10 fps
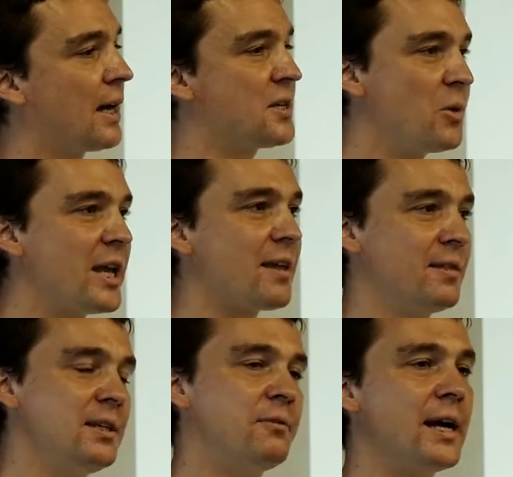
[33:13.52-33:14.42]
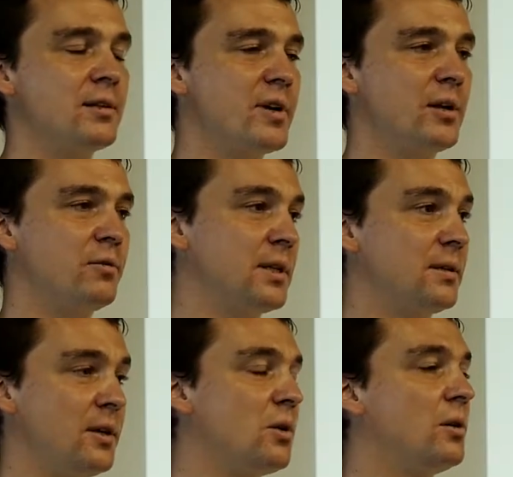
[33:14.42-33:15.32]
So again, this fine-grained
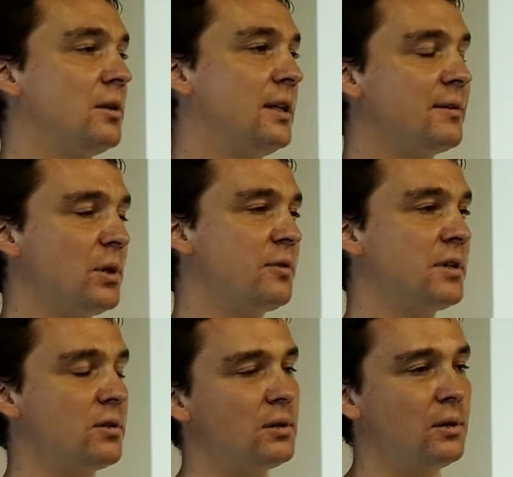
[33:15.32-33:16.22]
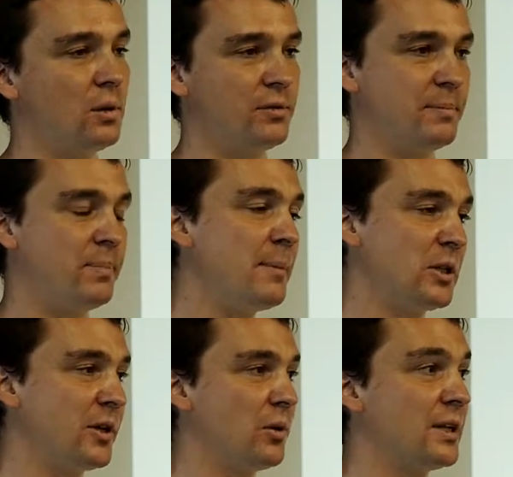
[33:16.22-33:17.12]
level of control over
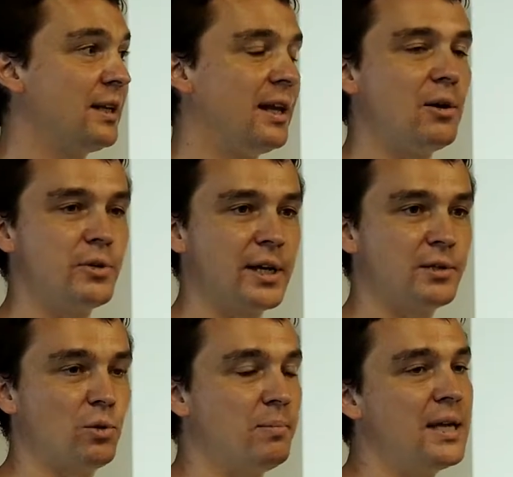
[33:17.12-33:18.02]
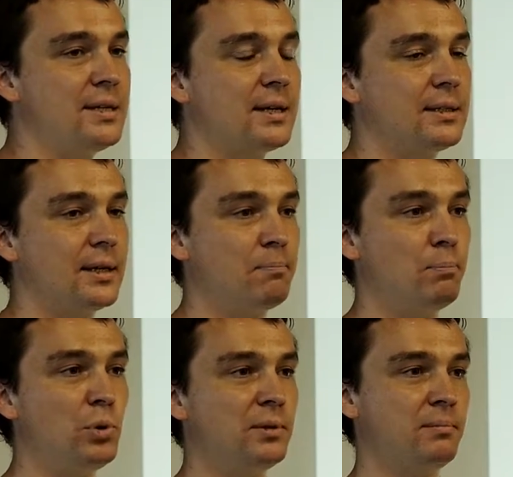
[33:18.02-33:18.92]
Puppet code allows us to basically
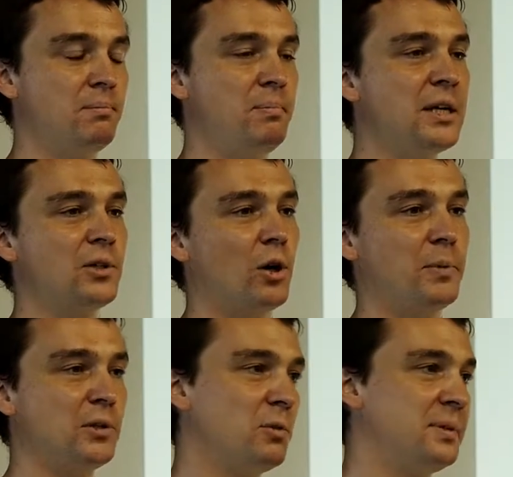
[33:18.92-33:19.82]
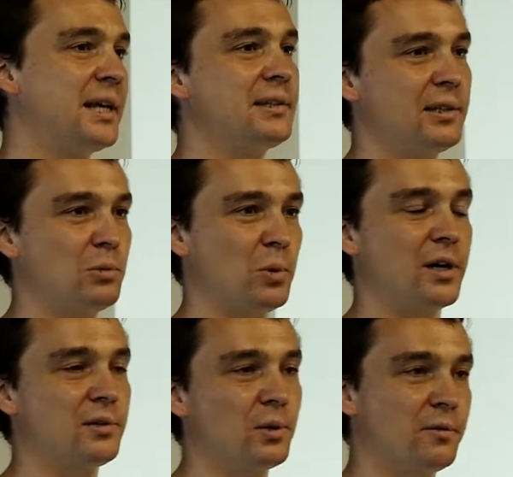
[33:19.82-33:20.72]
put Bigtop into places
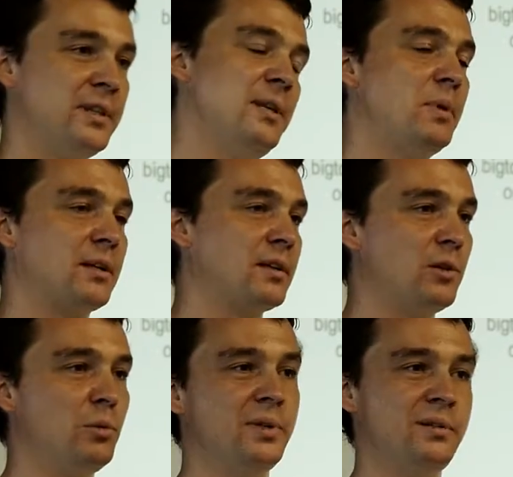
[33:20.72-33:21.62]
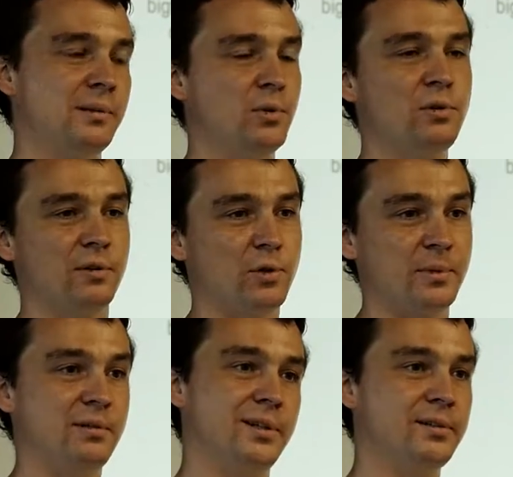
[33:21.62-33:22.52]
where sort of a typical Hadoop distribution from
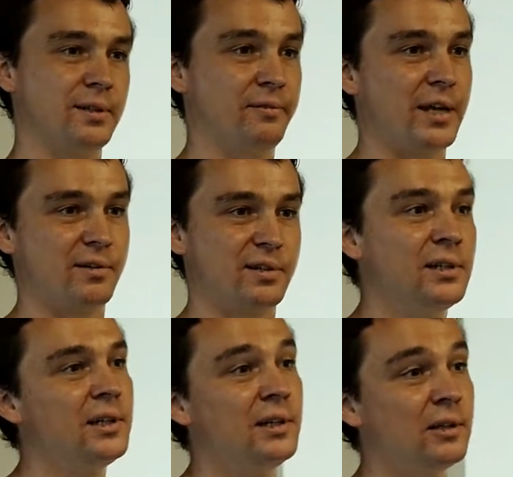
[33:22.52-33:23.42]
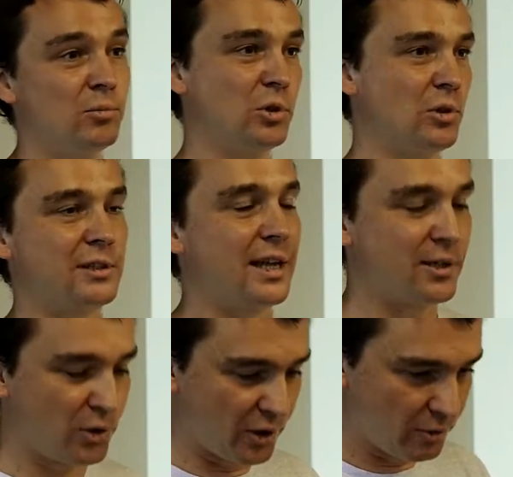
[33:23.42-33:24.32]
a traditional vendor would not
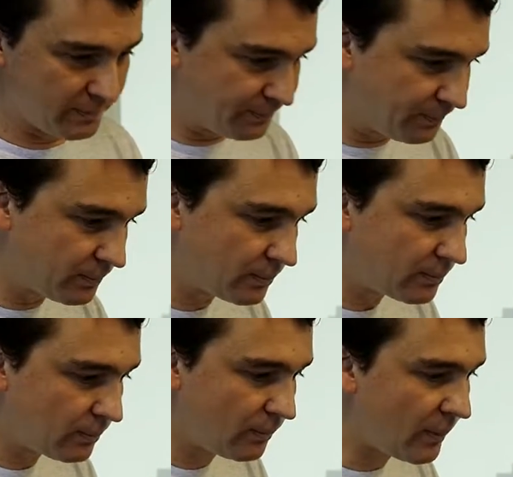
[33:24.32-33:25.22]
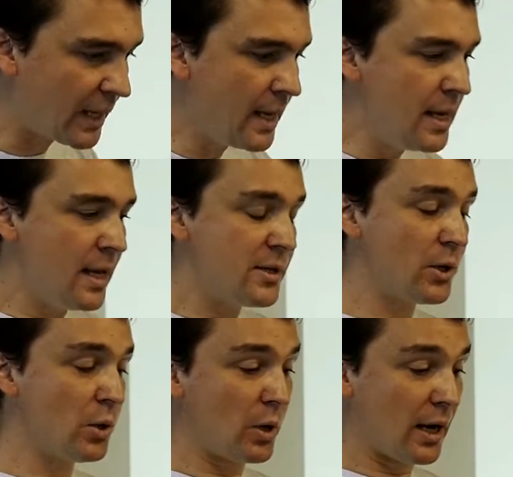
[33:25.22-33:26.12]
like to go.
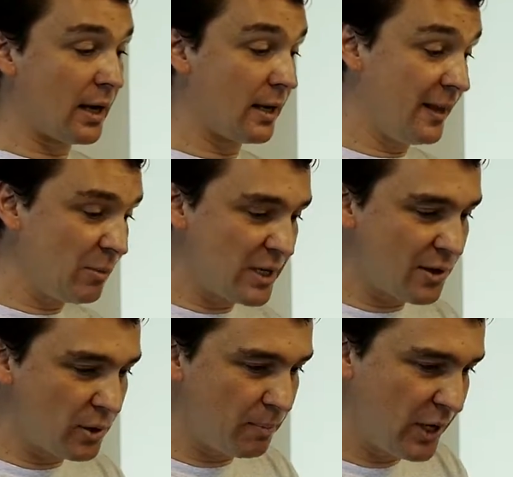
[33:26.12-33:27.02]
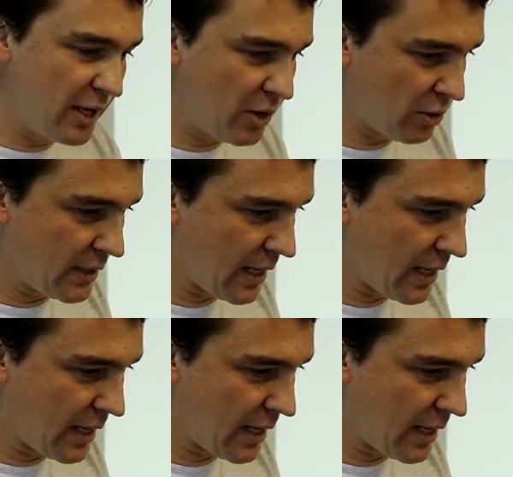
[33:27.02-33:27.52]
So that was actually pretty good.